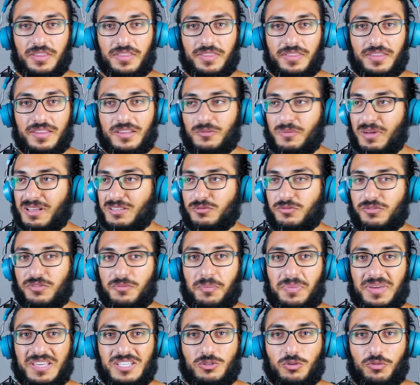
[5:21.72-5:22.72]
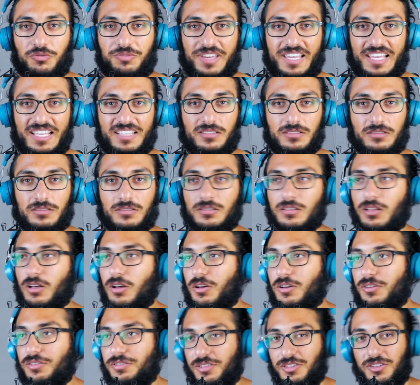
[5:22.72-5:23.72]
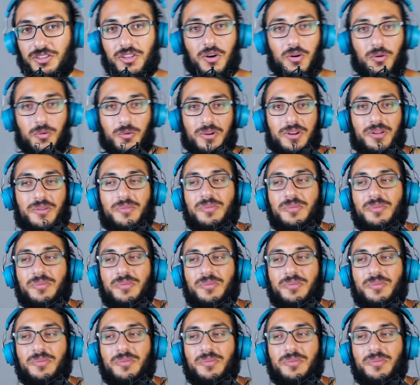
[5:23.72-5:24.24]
reminds me of a piece of Eden, you know. You know what I